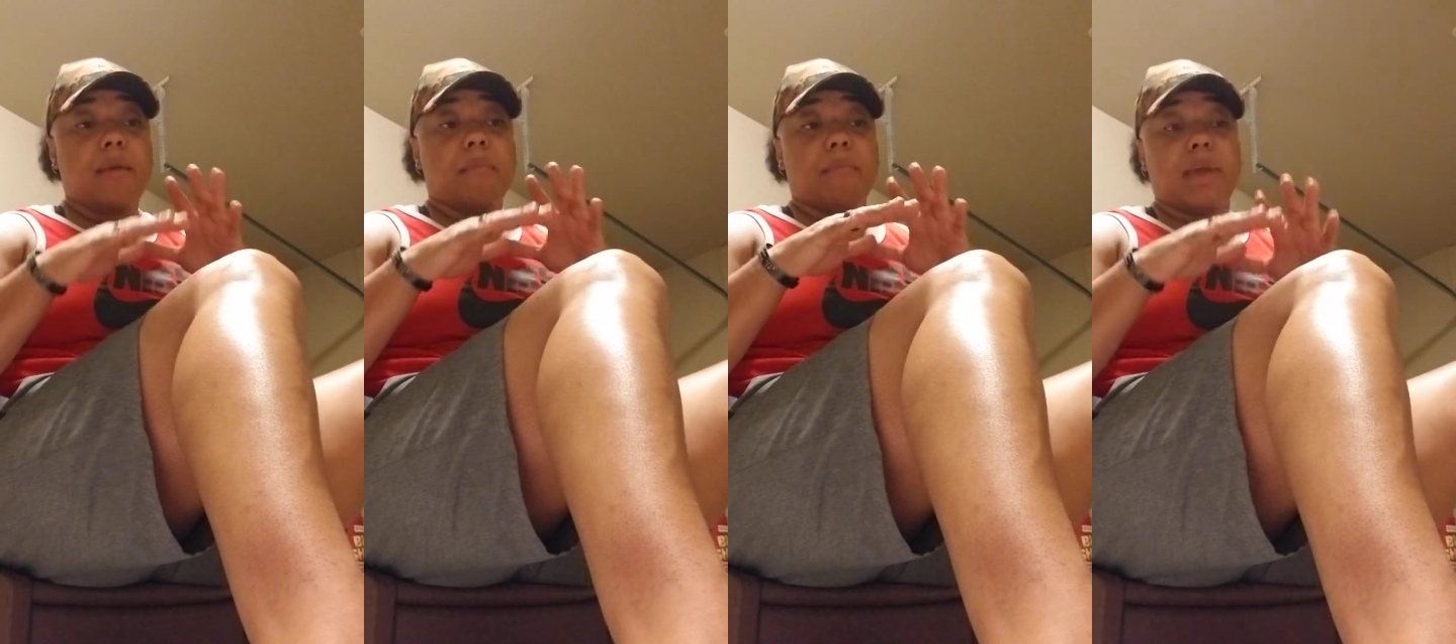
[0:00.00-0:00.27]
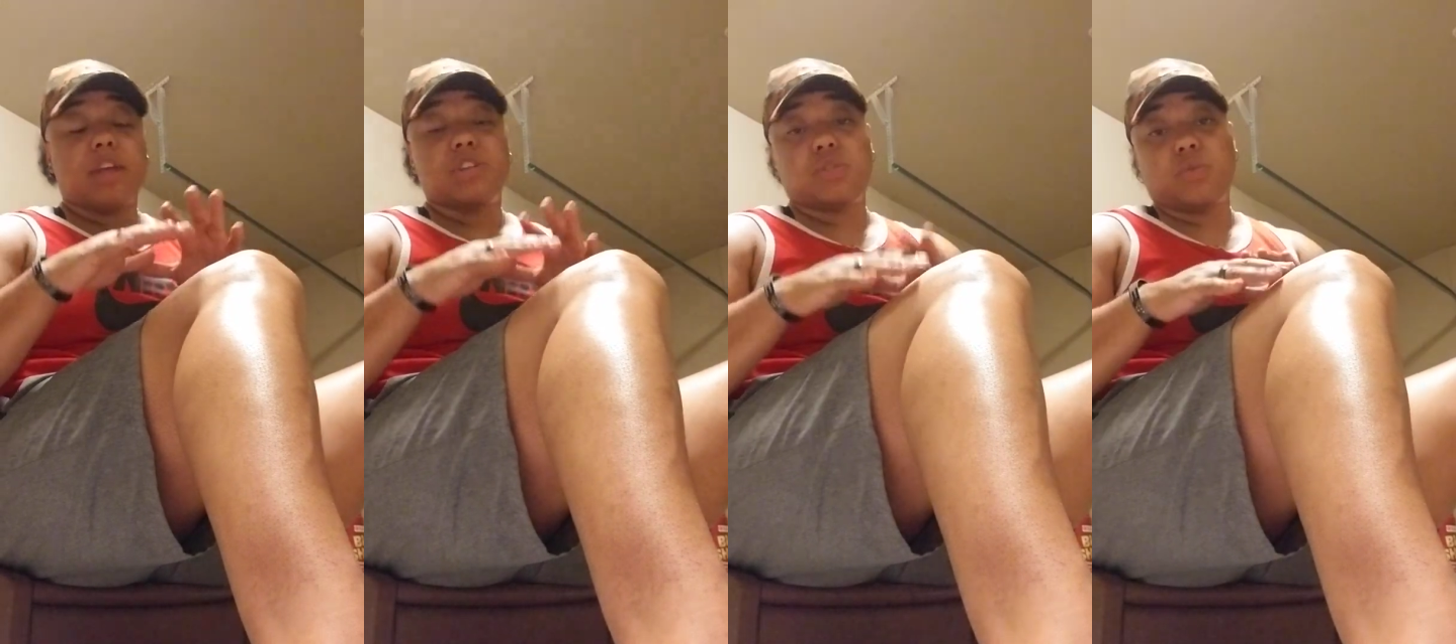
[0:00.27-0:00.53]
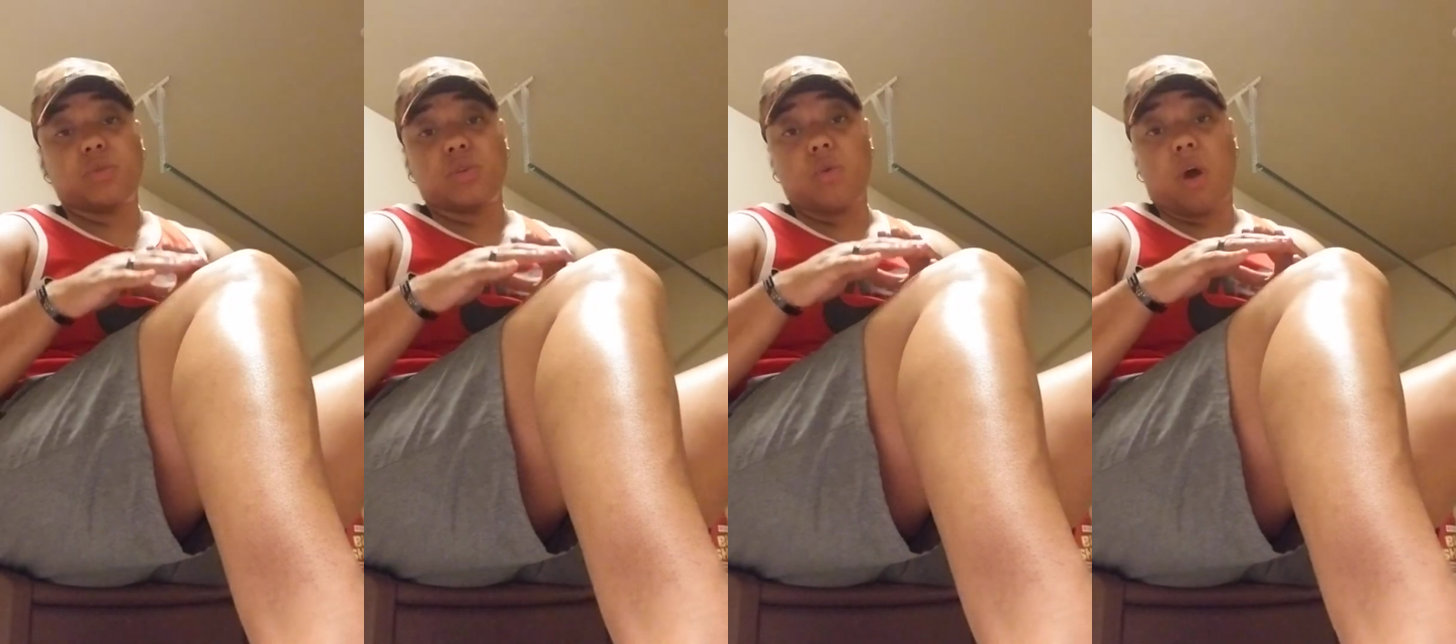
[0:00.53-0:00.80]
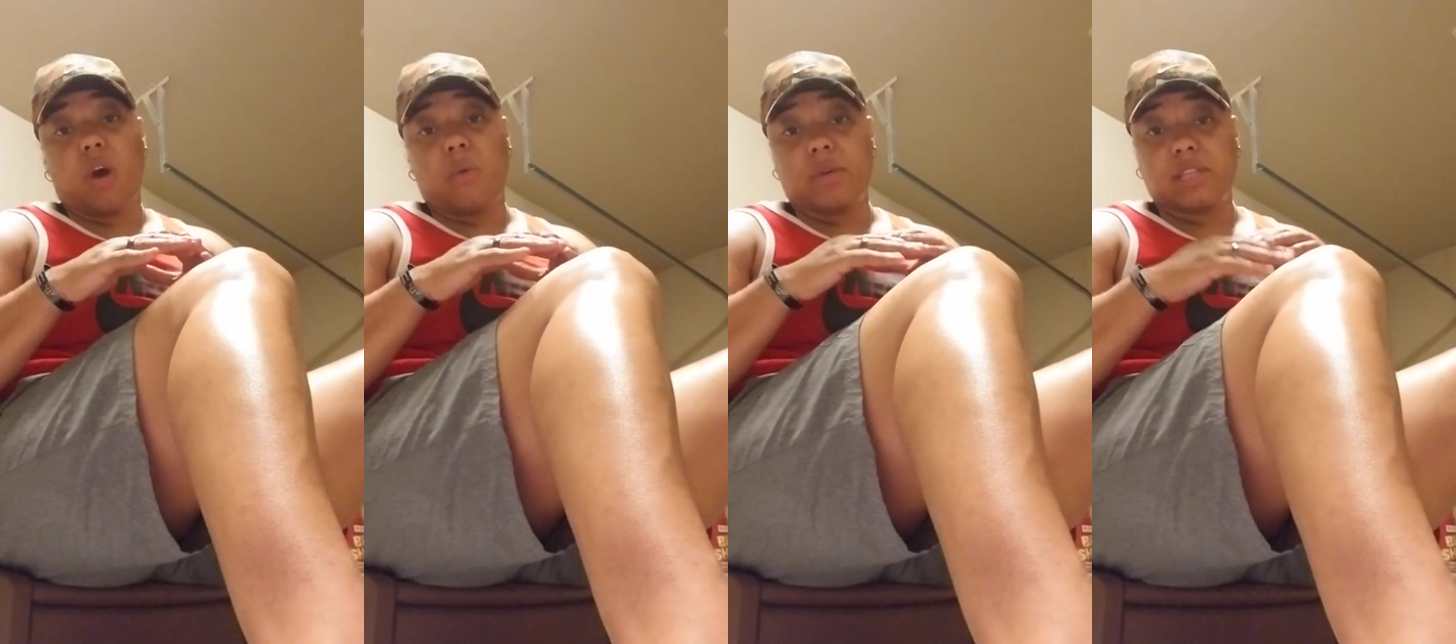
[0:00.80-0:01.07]
Make sure you
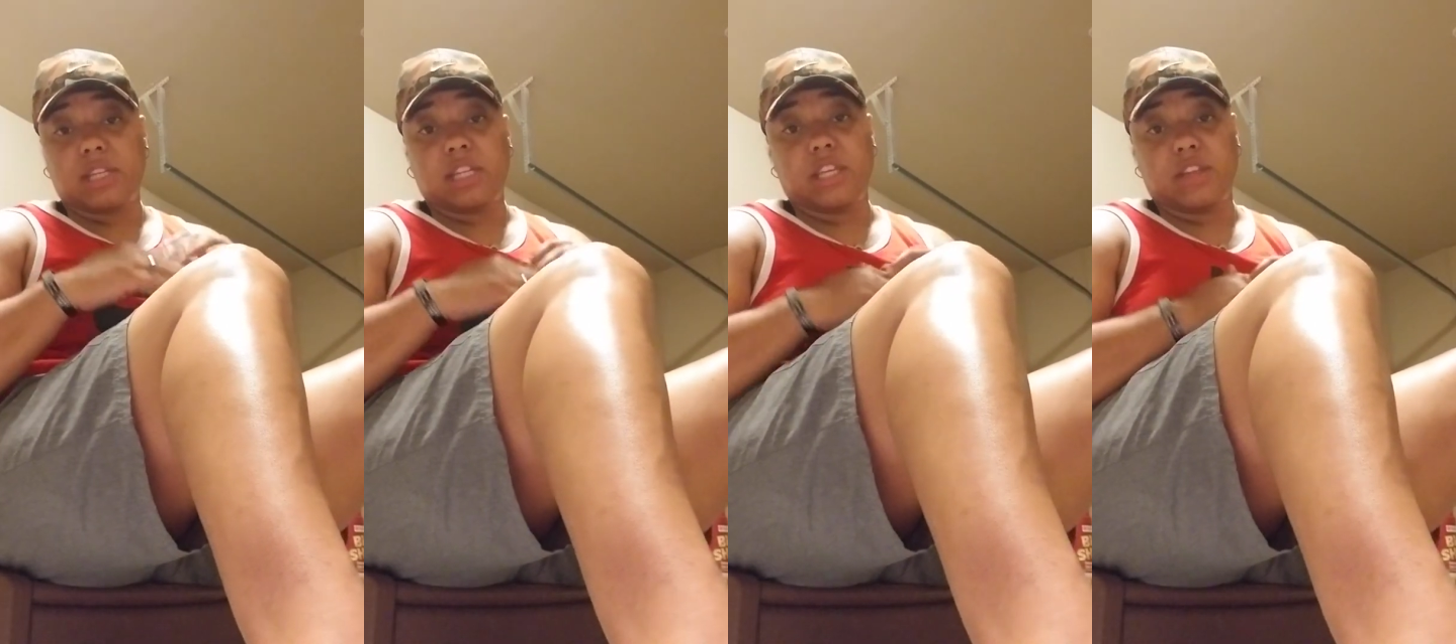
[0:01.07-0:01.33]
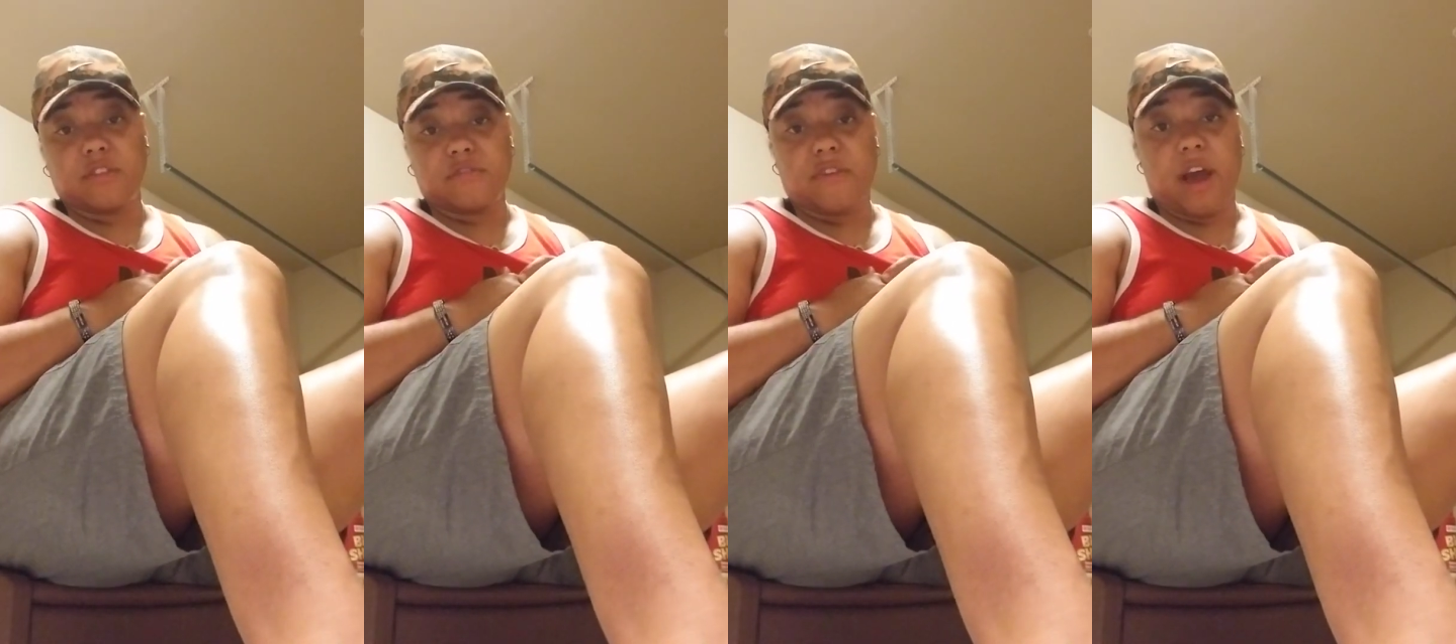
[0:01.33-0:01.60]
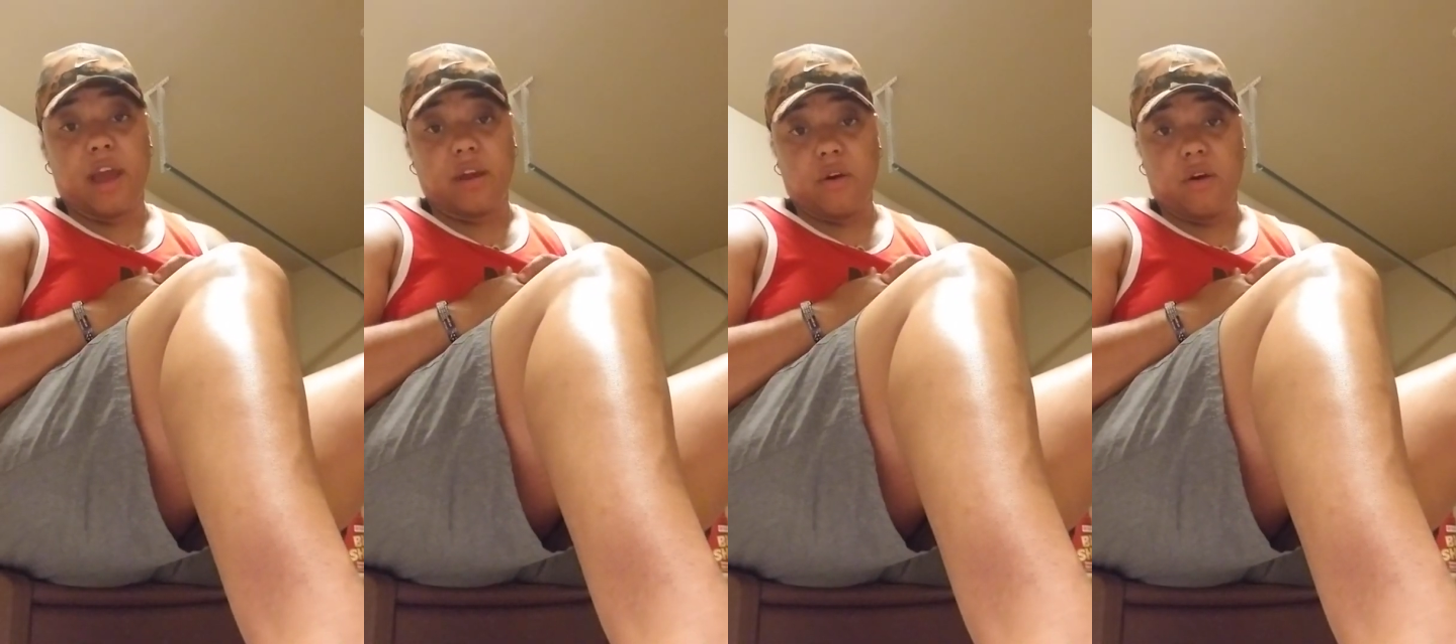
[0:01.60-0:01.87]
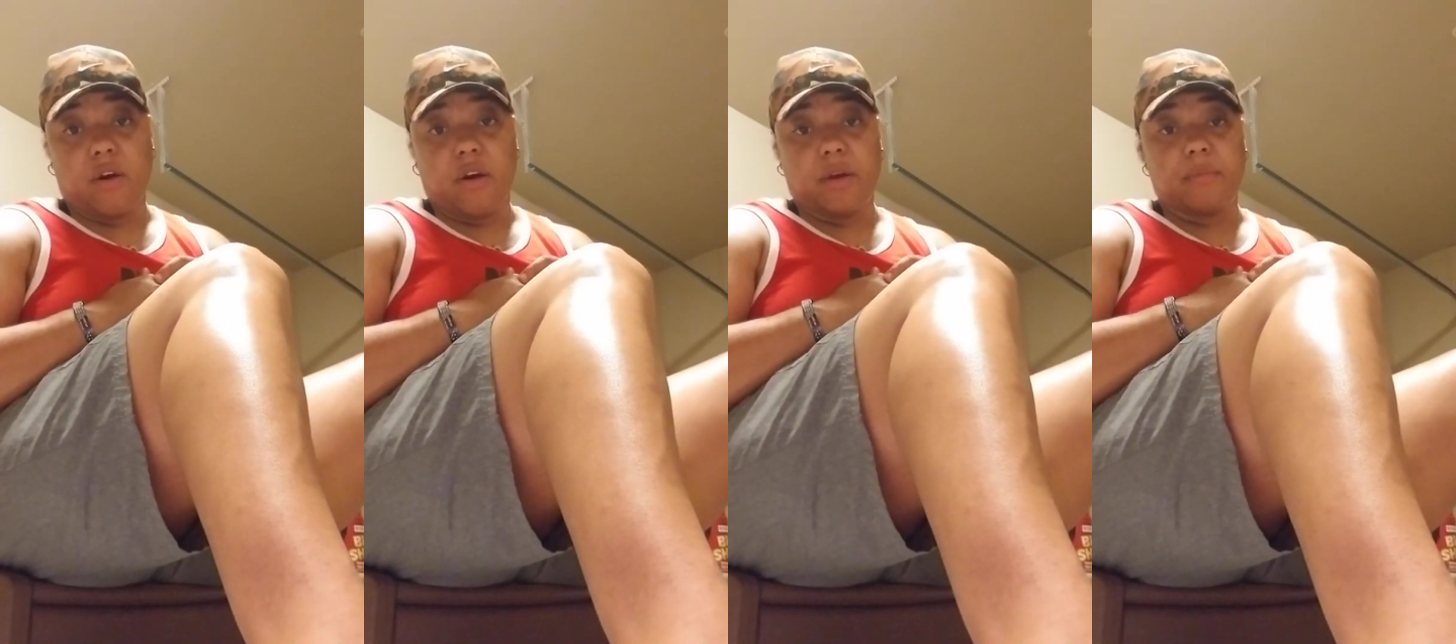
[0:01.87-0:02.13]
always clean your
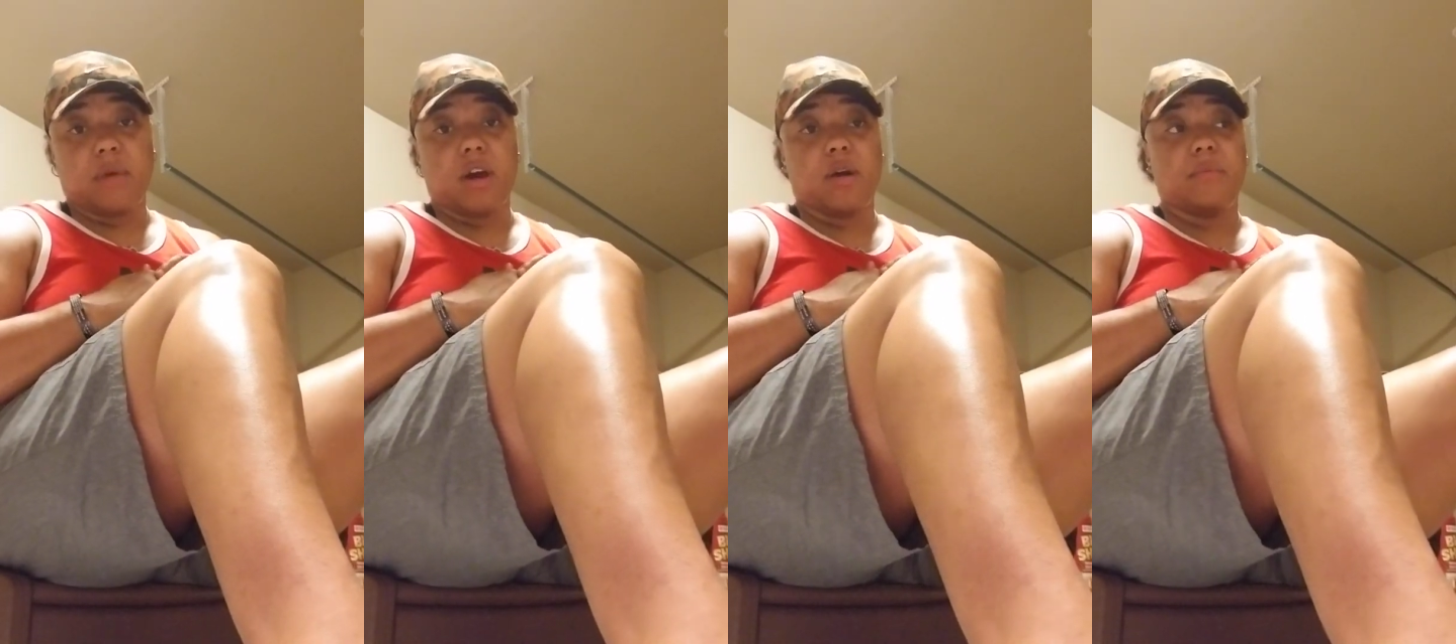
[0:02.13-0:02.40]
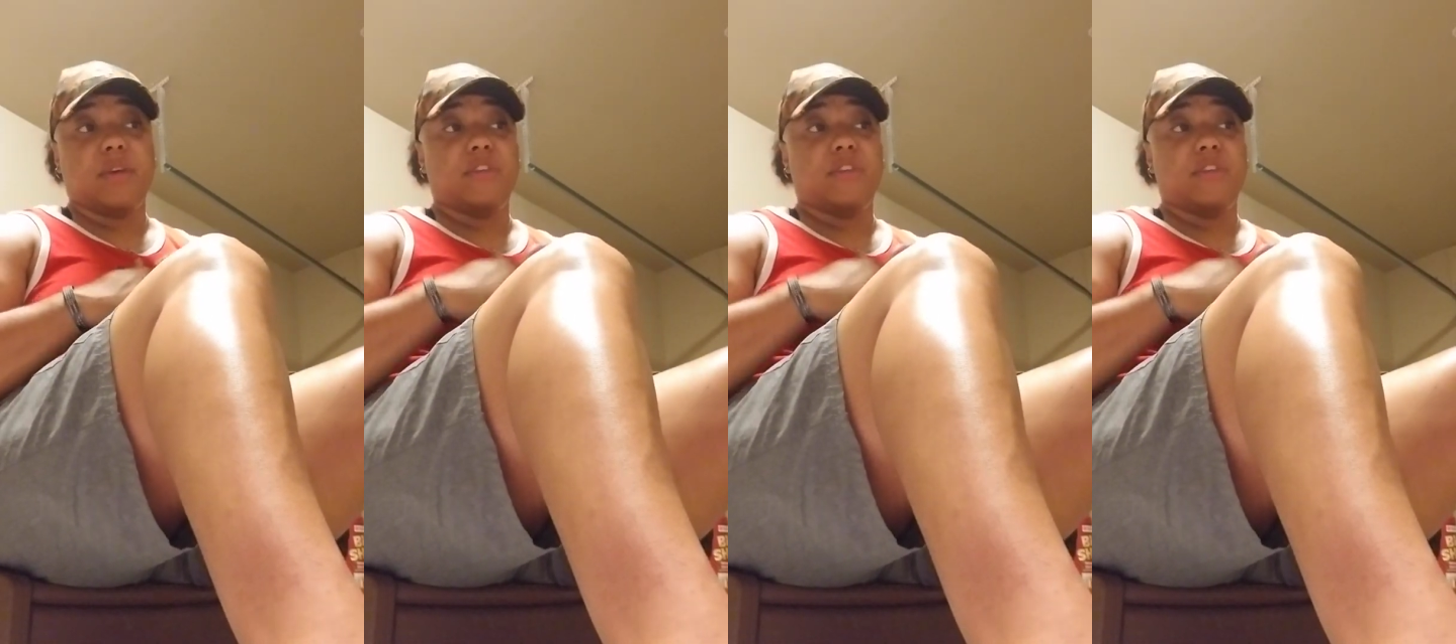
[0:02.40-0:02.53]
firearm.